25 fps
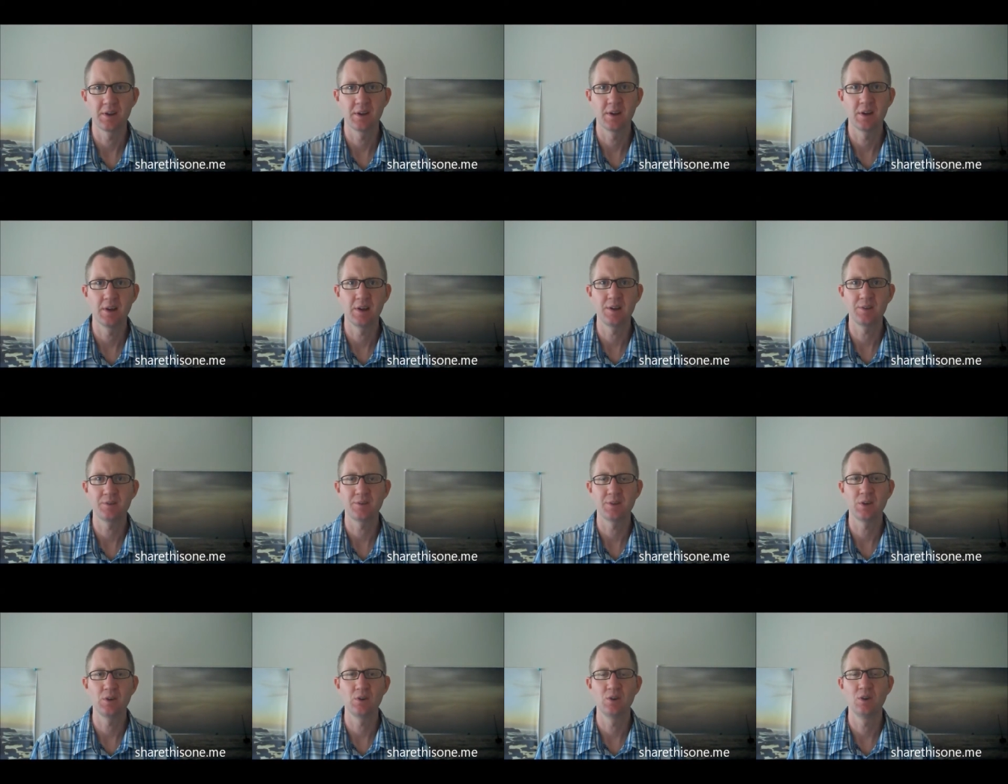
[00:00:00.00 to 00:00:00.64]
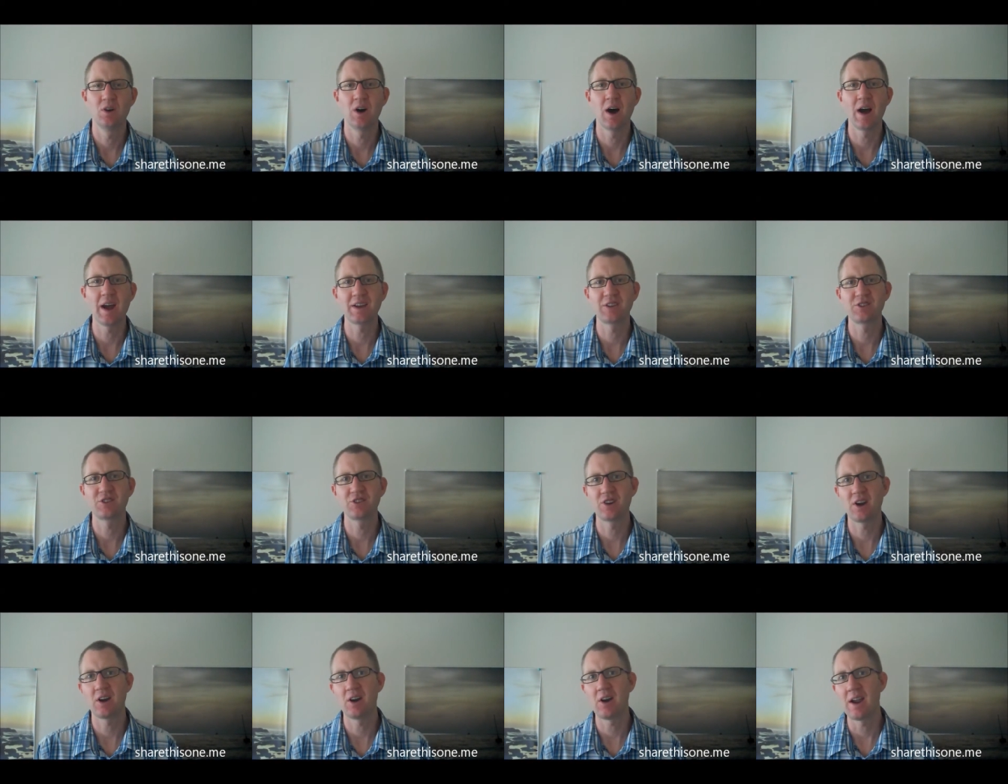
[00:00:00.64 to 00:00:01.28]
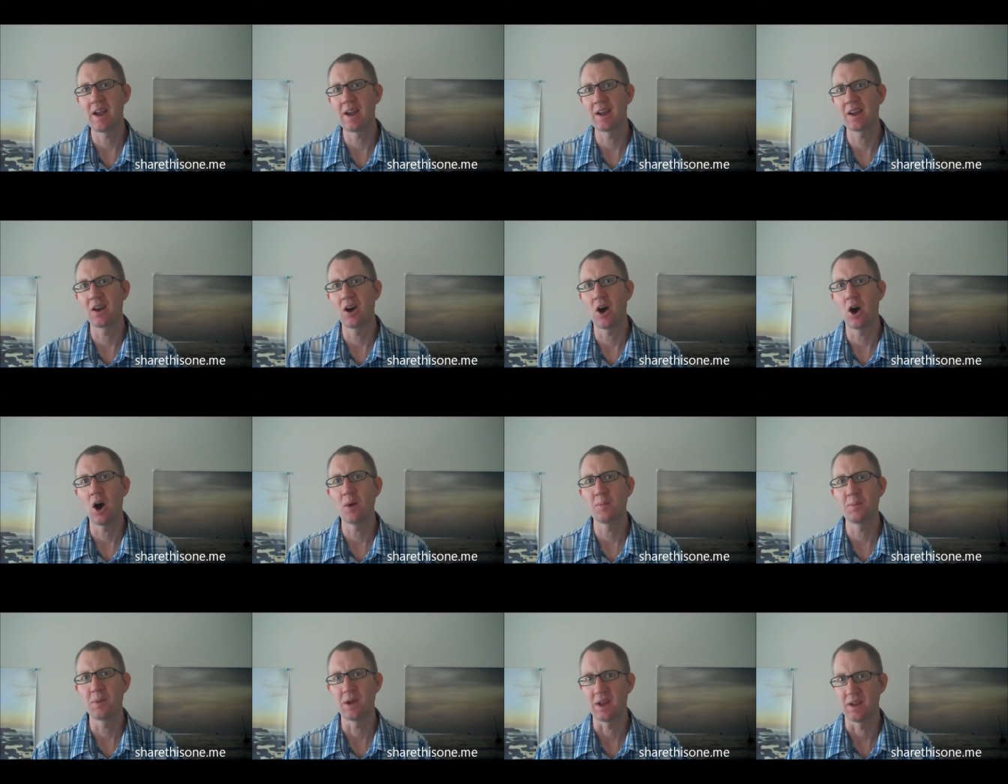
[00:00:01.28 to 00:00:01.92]
If you like, share, and
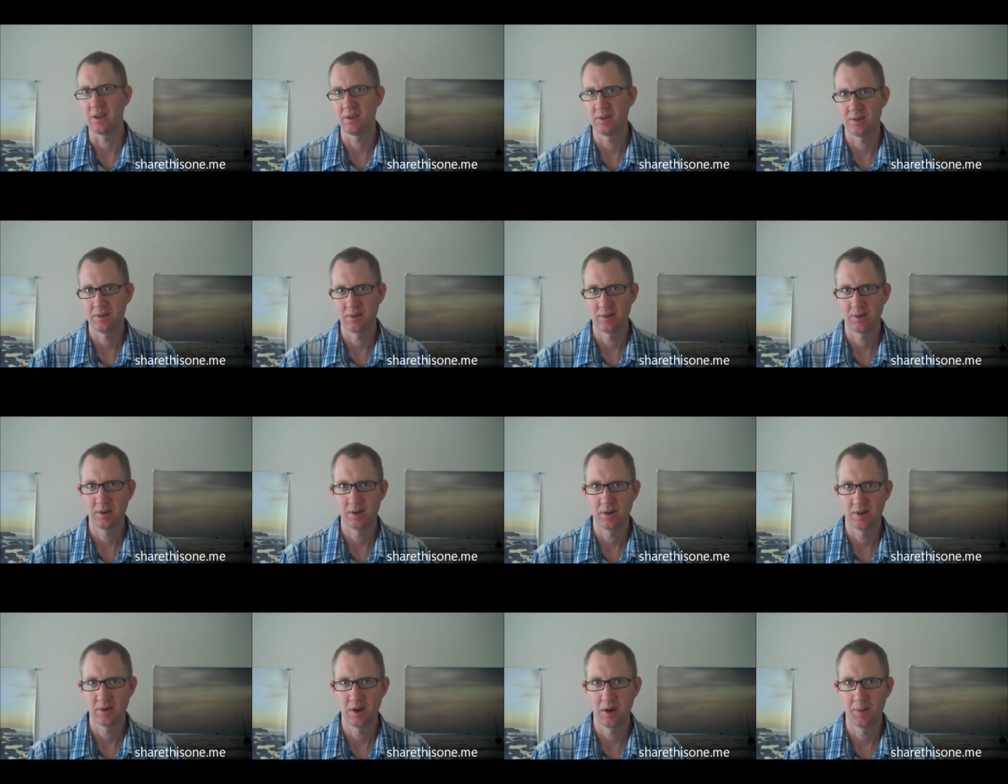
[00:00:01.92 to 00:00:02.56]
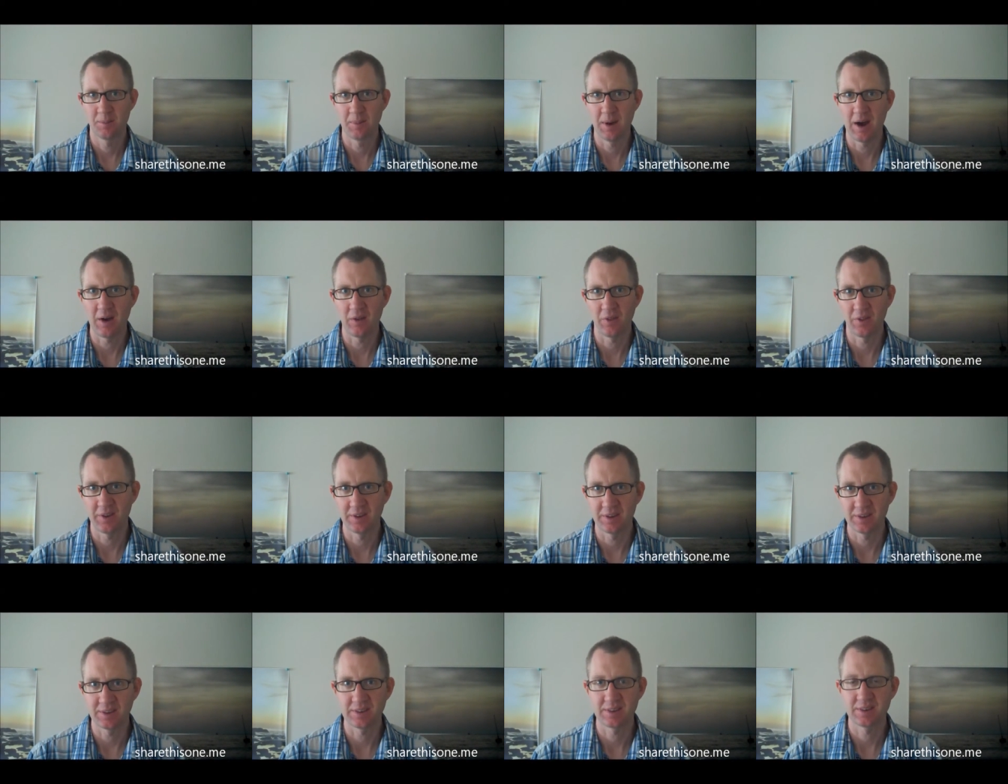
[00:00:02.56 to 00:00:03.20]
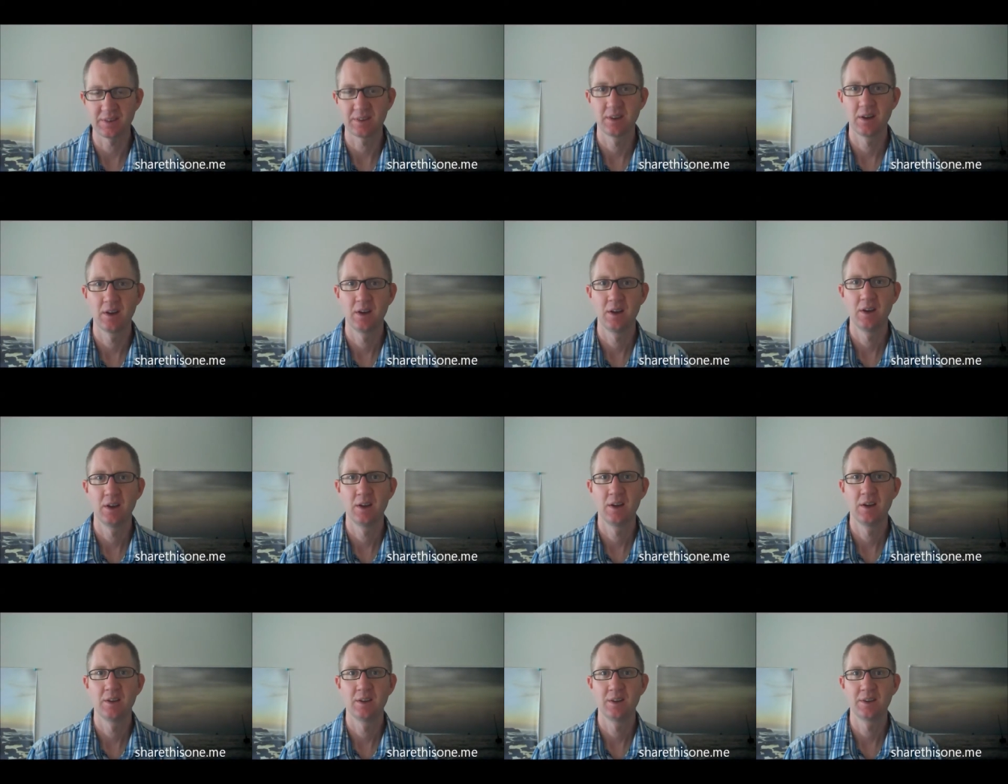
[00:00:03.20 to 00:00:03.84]
comment about this
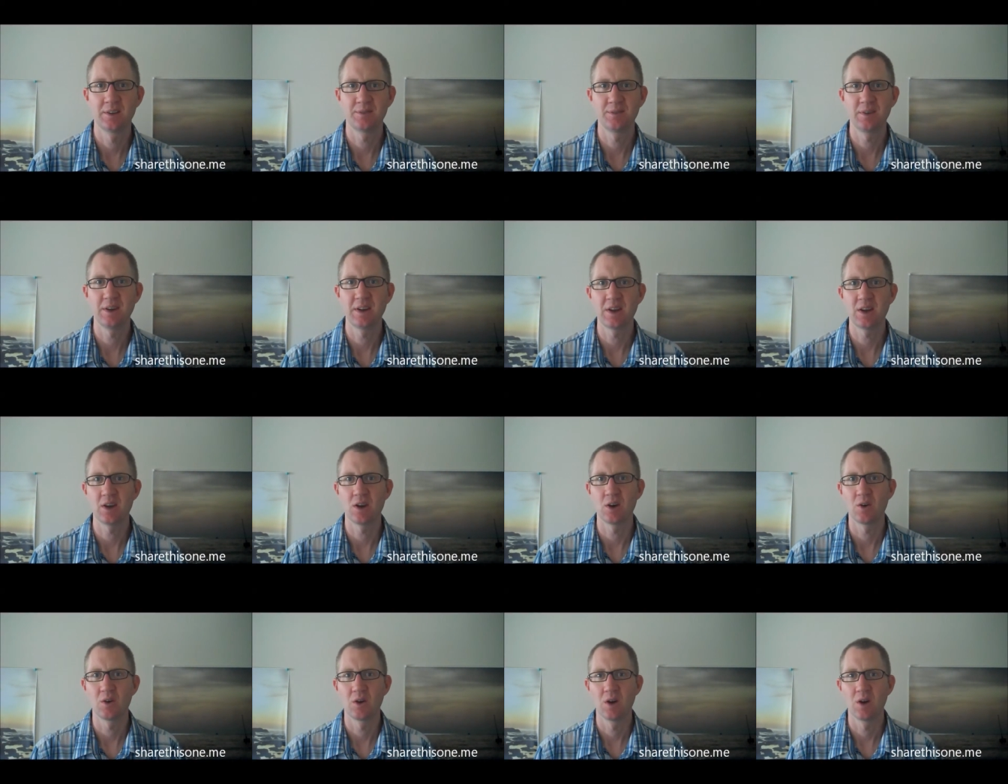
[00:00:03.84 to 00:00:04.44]
video.